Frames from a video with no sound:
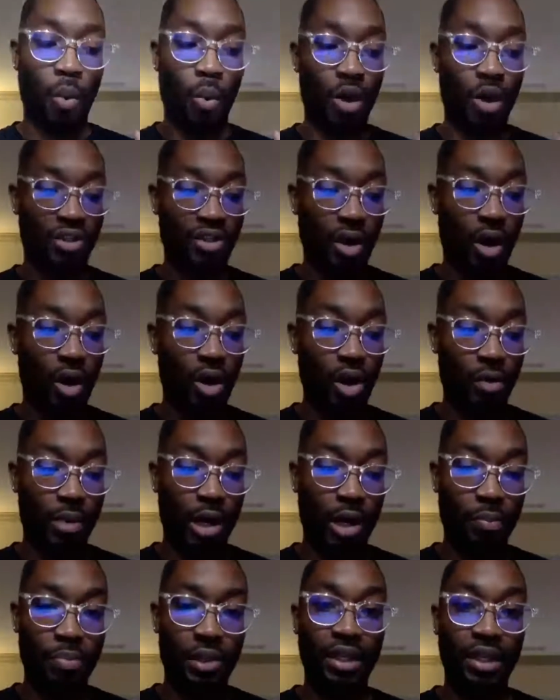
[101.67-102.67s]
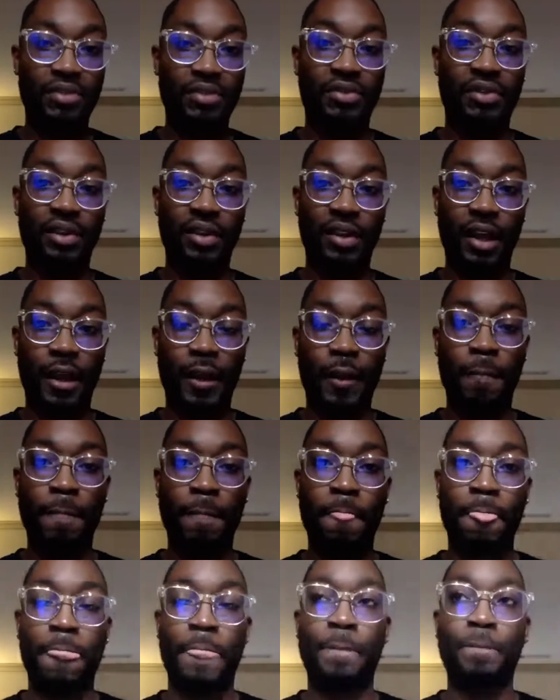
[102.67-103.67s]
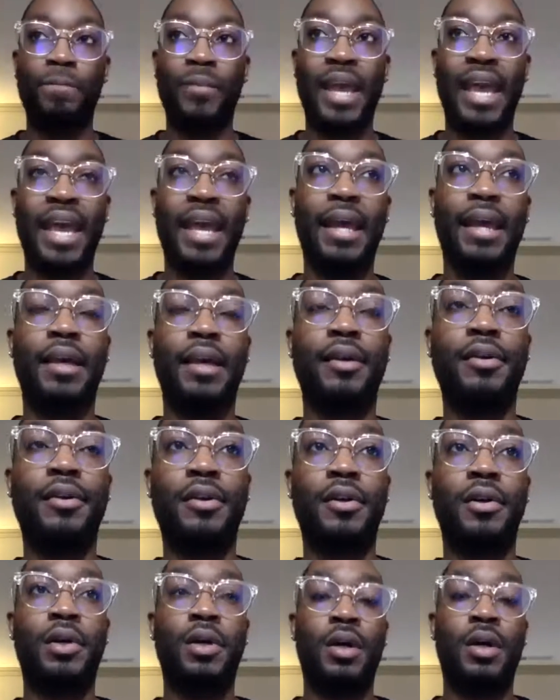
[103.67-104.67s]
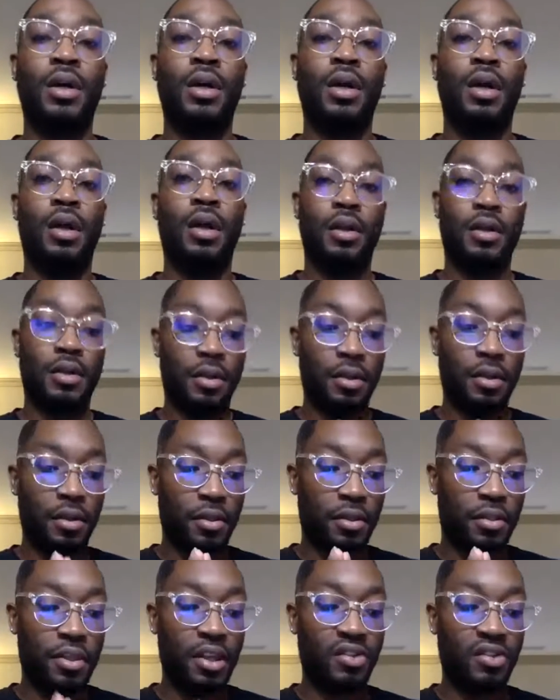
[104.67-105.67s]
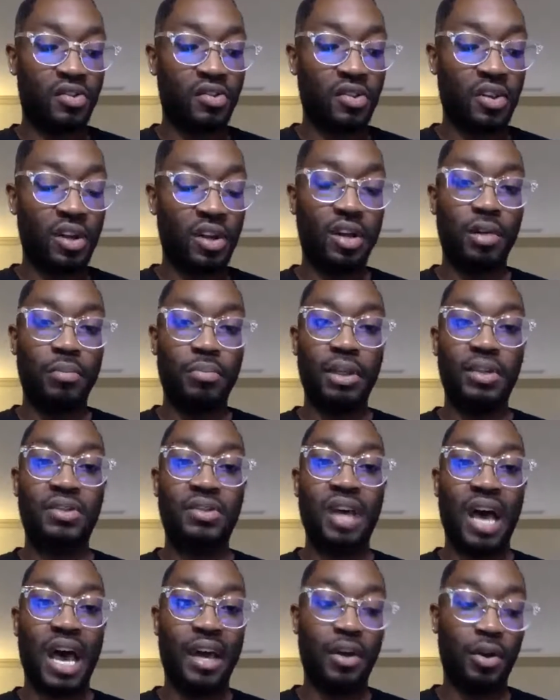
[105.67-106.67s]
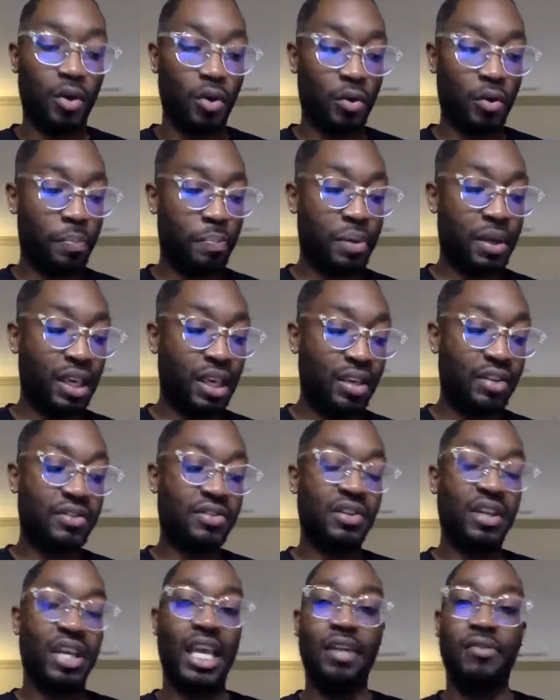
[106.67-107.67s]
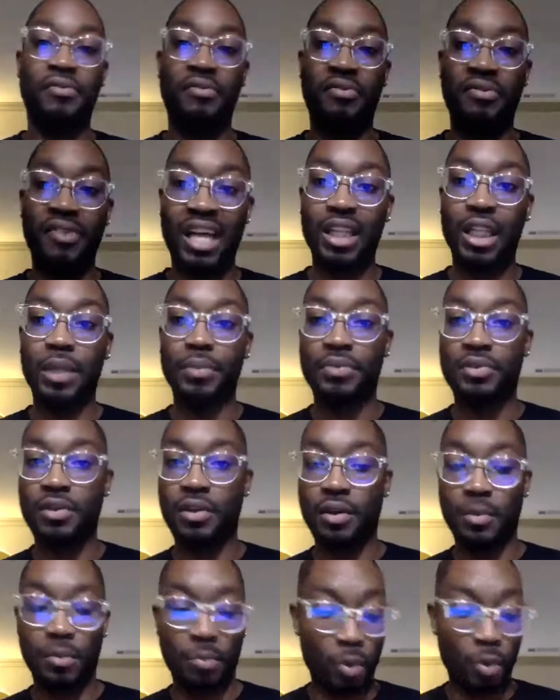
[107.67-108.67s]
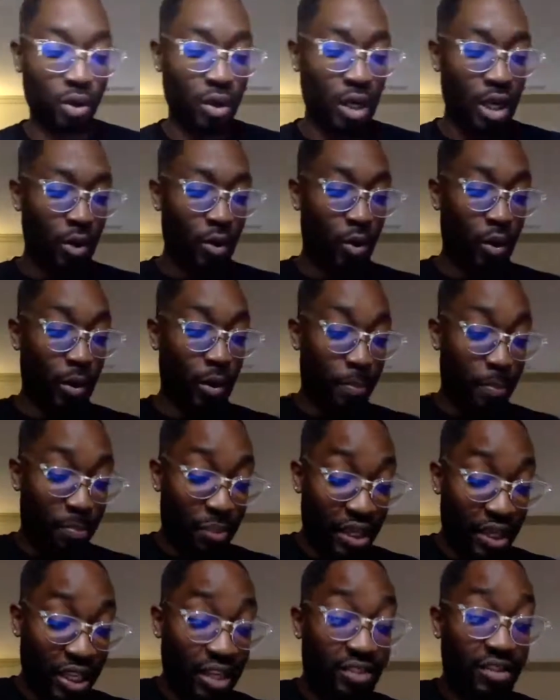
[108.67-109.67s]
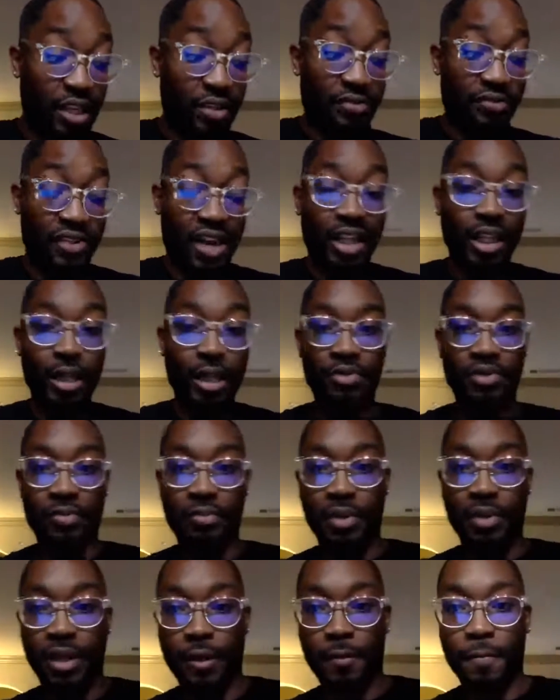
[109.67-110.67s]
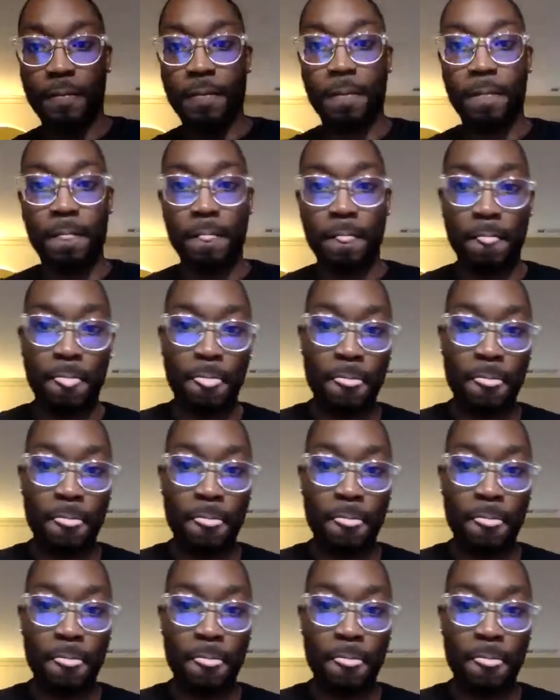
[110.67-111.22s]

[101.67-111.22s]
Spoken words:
I want to talk about peace today. And this is going to be titled Peace Envelops, or Peace Envelops Me.